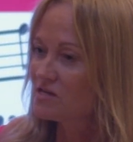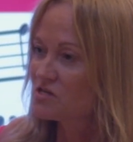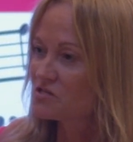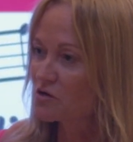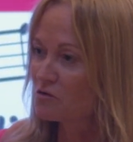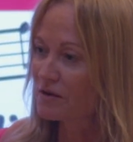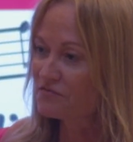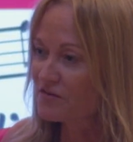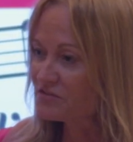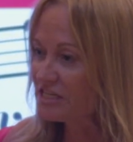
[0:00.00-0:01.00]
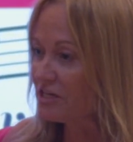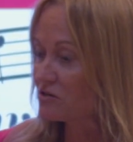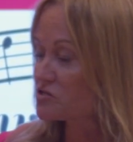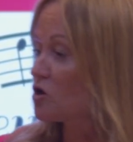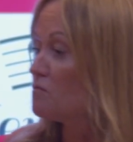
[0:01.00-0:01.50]
So about 15
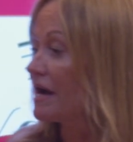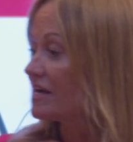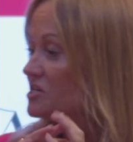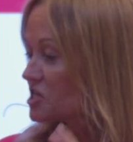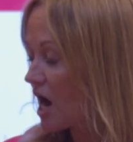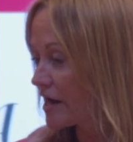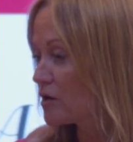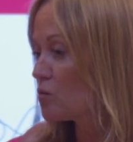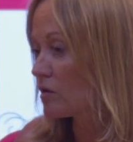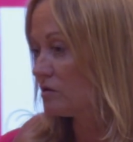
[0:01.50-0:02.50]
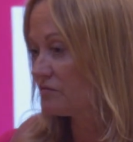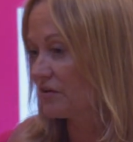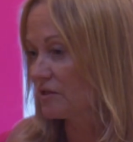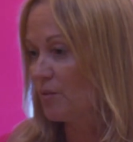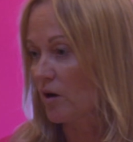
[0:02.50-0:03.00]
years ago, my entire world
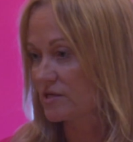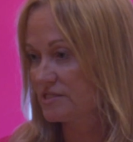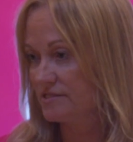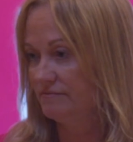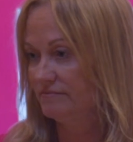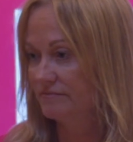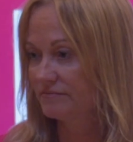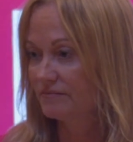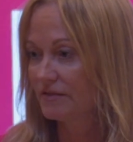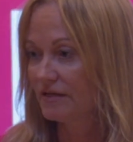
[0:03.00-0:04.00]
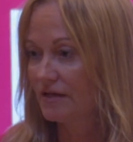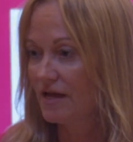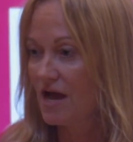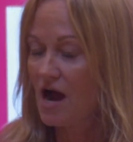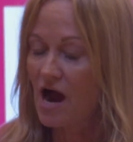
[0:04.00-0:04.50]
fell apart.
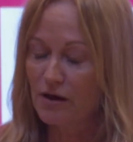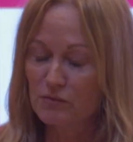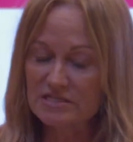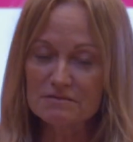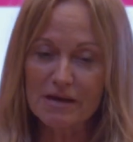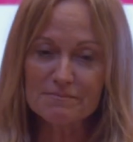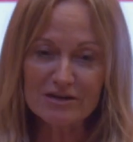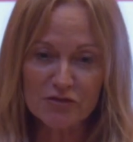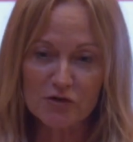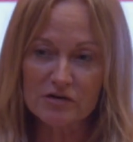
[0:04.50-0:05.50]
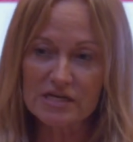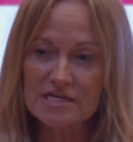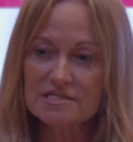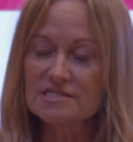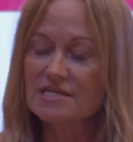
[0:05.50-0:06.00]
I was in my
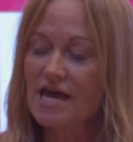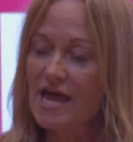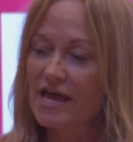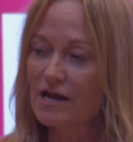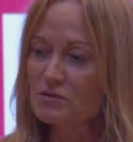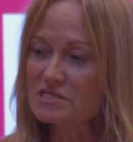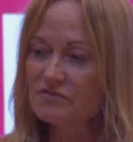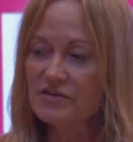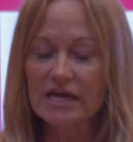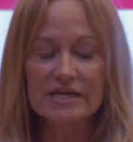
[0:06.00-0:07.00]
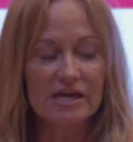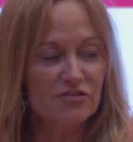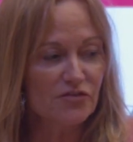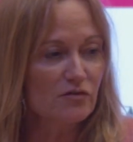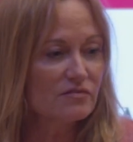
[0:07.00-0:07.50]
mid-30s, and I was living in a
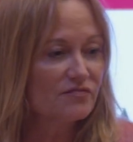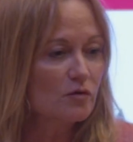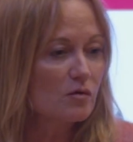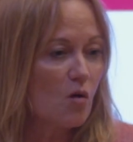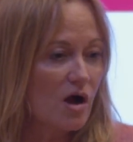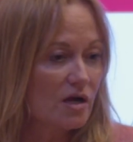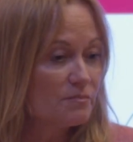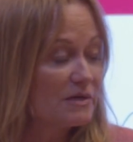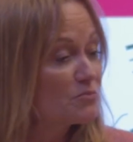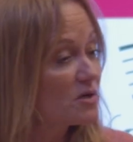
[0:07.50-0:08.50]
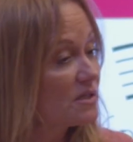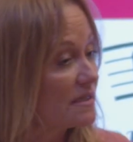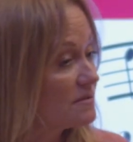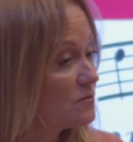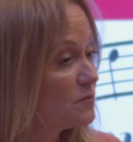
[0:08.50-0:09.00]
third-floor walk-up in
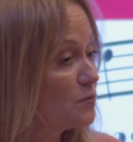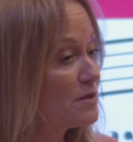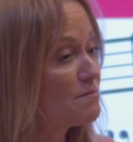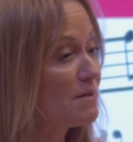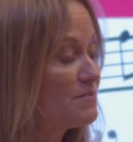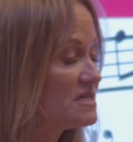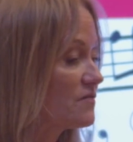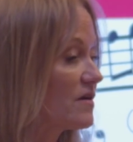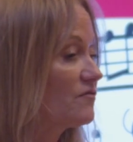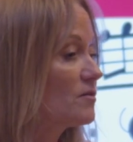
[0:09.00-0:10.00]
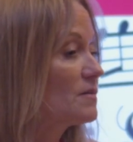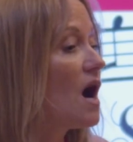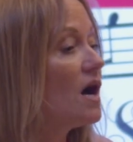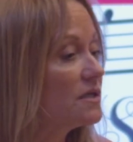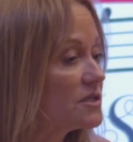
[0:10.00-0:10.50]
Brooklyn with my best friend from
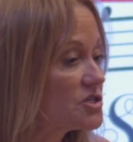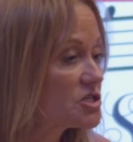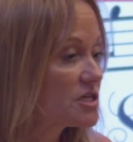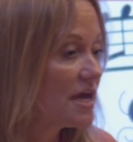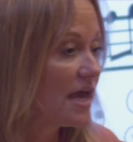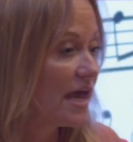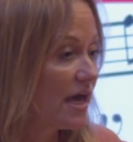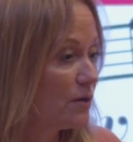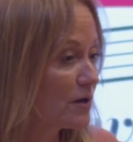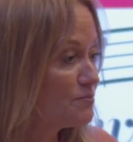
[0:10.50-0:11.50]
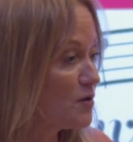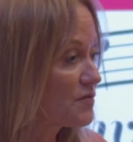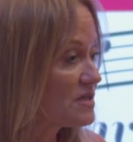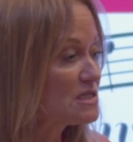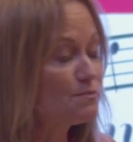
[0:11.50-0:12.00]
college, and we're both
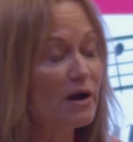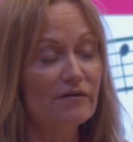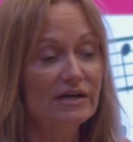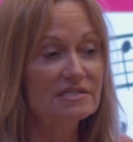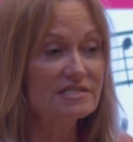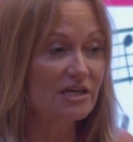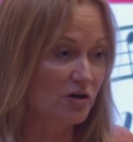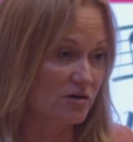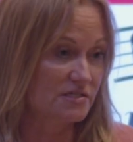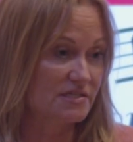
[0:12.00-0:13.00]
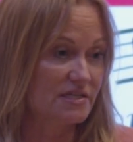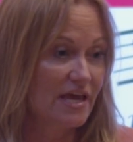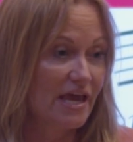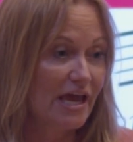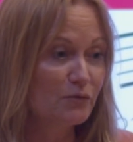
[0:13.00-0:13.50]
aspiring singers.
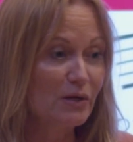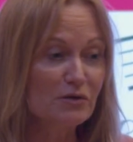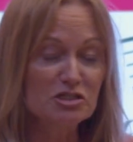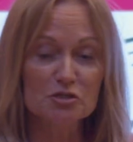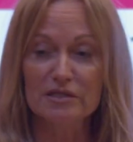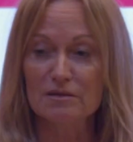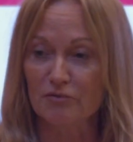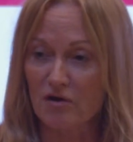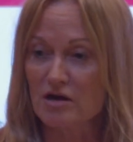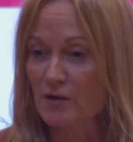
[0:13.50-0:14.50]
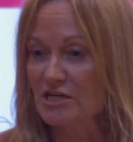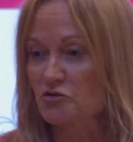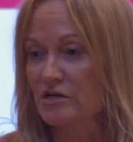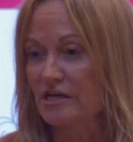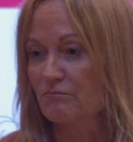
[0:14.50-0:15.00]
And we were doing the Broadway
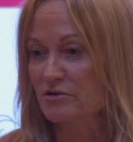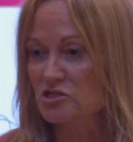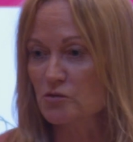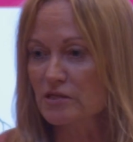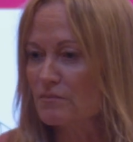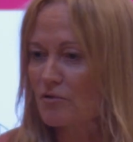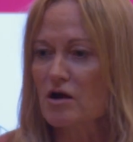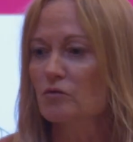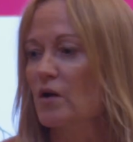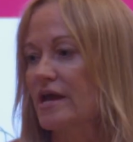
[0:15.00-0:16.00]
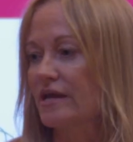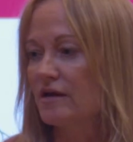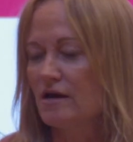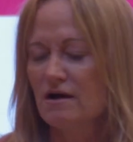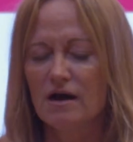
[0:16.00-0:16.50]
dream, pursuing the Broadway,
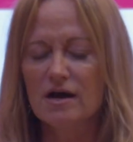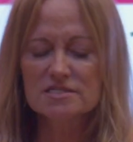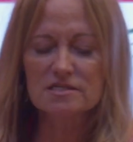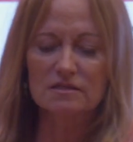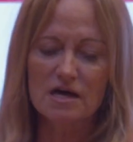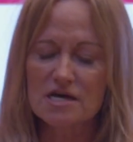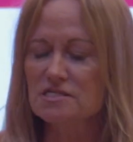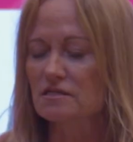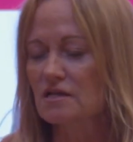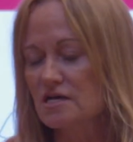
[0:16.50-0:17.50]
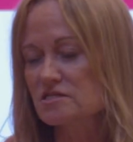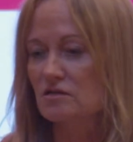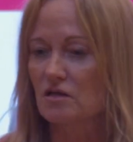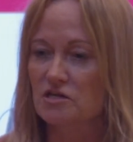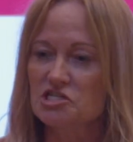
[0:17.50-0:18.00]
hustle, hustle,
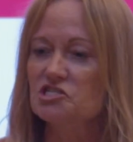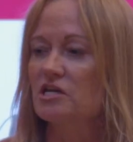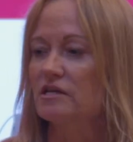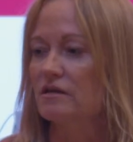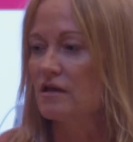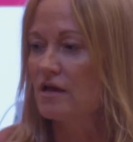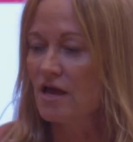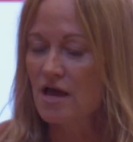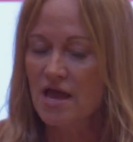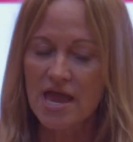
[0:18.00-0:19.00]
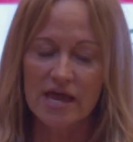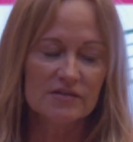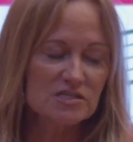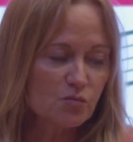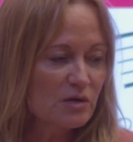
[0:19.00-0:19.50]
hustle, audition. And
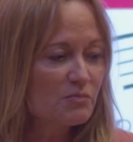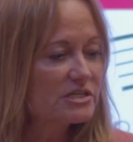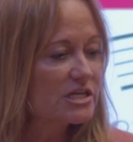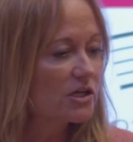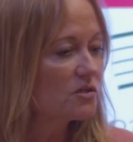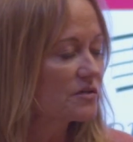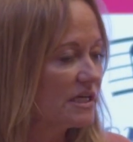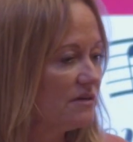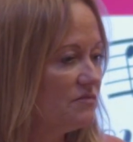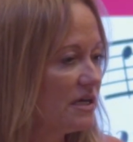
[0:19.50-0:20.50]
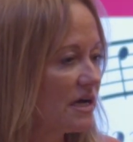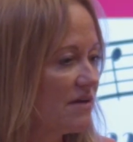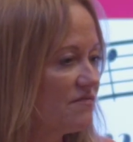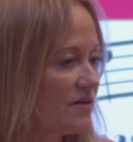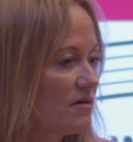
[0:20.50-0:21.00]
this one particular evening, I
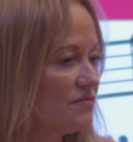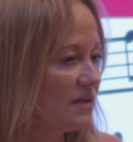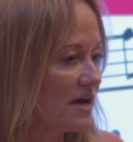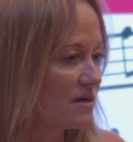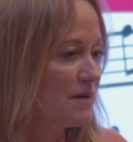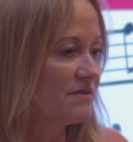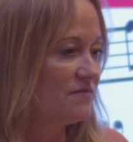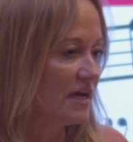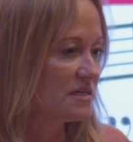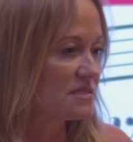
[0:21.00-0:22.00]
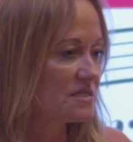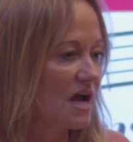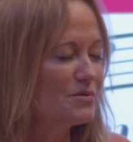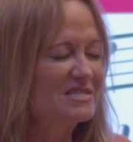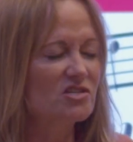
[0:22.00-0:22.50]
fell flat on my face. I
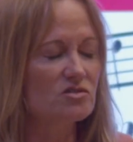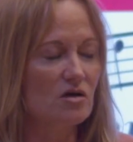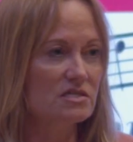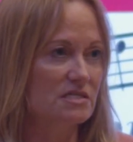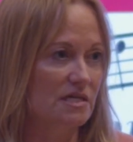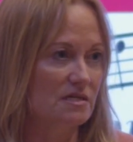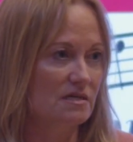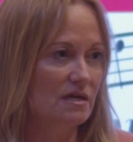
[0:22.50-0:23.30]
was exhausted.